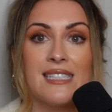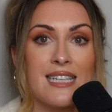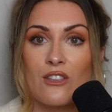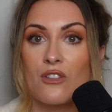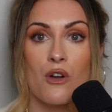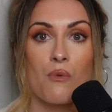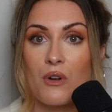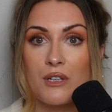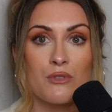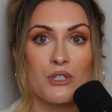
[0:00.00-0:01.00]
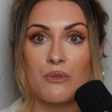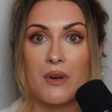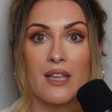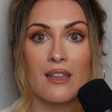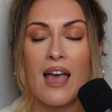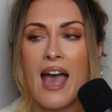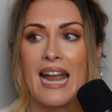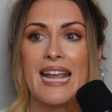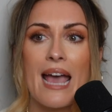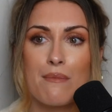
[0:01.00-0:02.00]
didn't know what he was doing. And
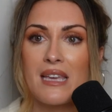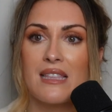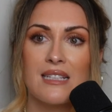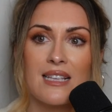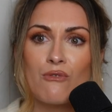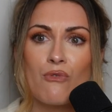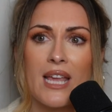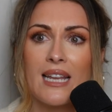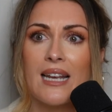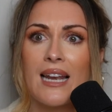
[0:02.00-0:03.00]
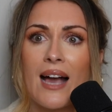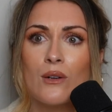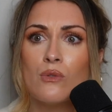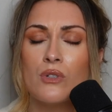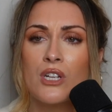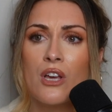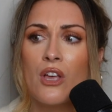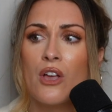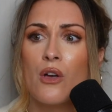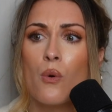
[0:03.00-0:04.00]
he kept making these like really loud,
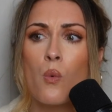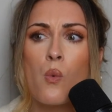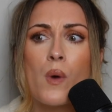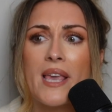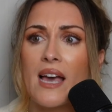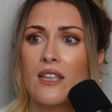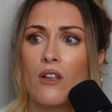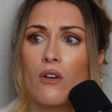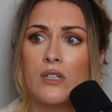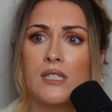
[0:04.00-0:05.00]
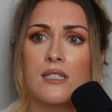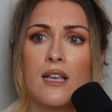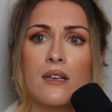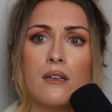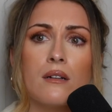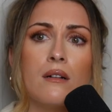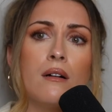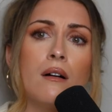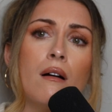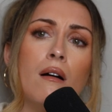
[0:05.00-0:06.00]
weird noises like,
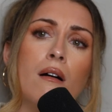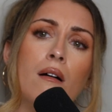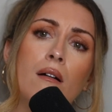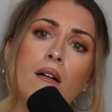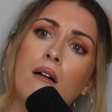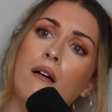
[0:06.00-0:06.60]
oh.